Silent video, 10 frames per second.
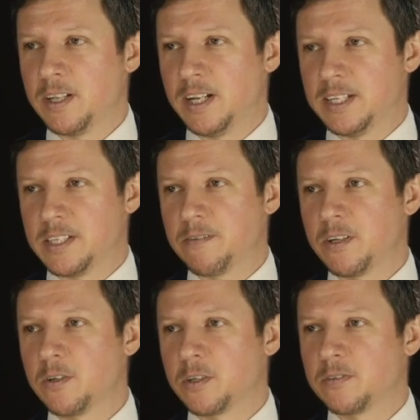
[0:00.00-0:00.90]
Let's have a
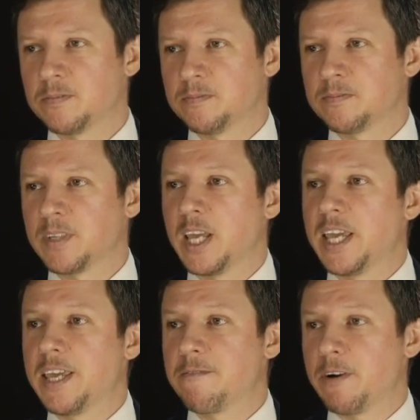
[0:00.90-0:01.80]
look.
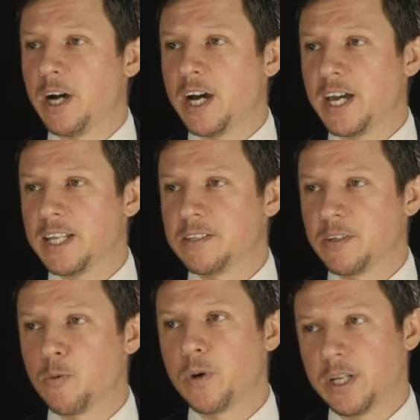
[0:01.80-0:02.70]
If I'd
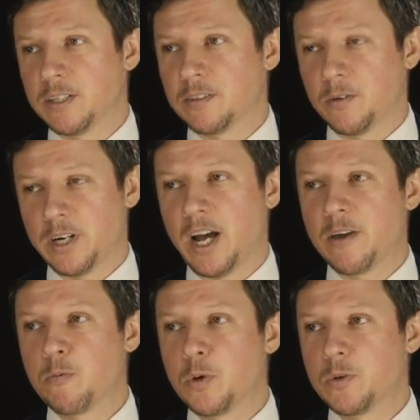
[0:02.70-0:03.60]
win, or I
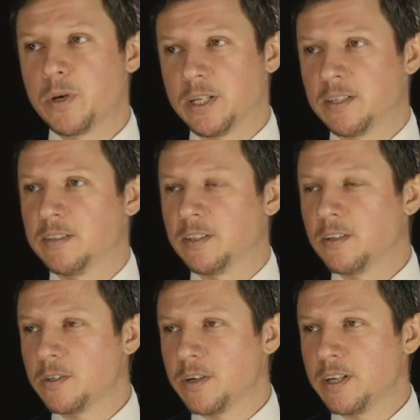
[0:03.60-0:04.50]
would win the
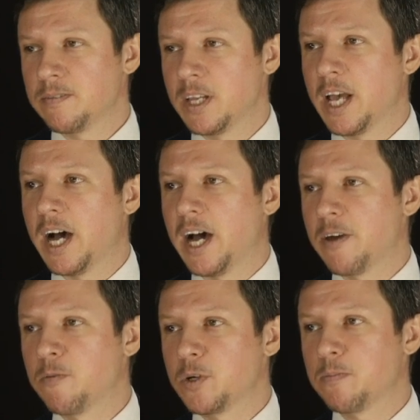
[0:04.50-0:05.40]
lottery, I
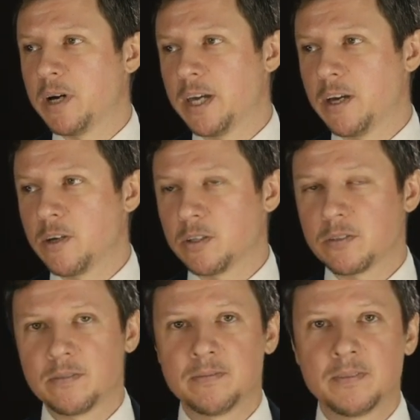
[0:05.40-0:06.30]
would buy a yacht.